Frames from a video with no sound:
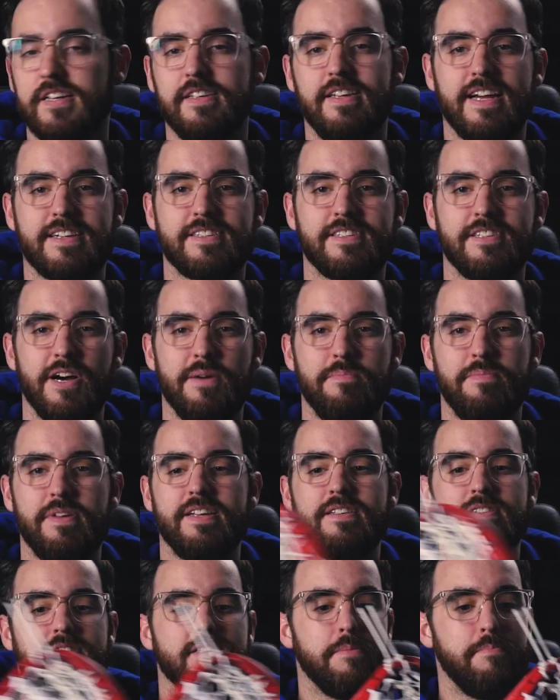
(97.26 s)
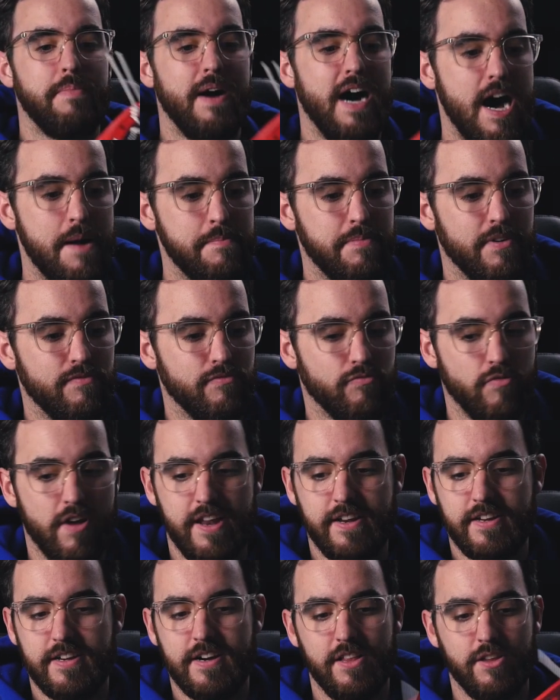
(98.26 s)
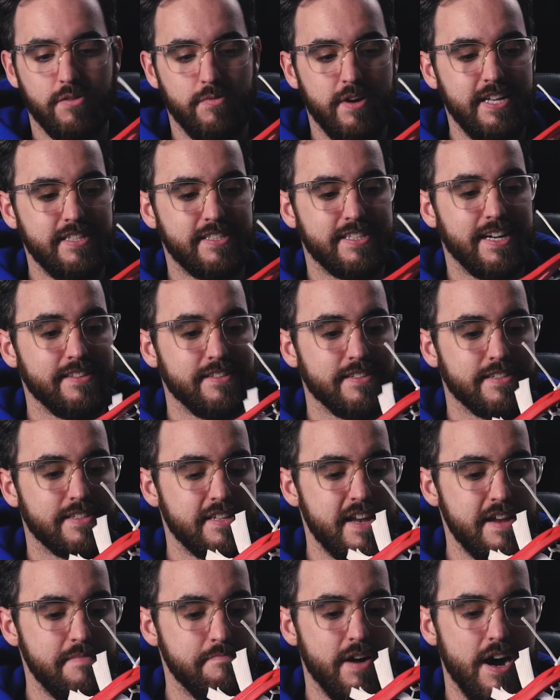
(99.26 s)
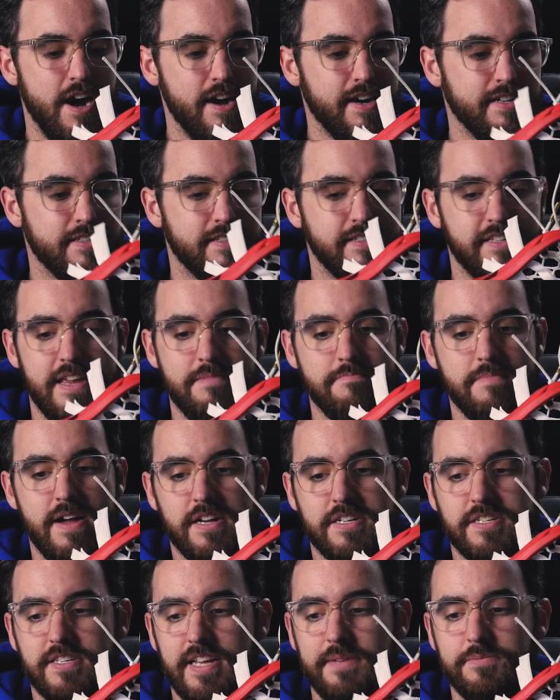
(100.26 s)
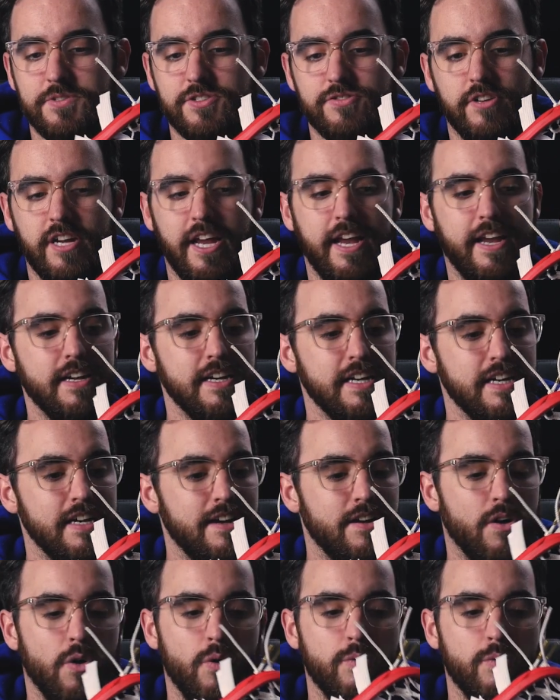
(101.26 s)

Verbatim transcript: Next up is the Pop of Red colorway. It's got the same pockets, same mesh, same stringing. The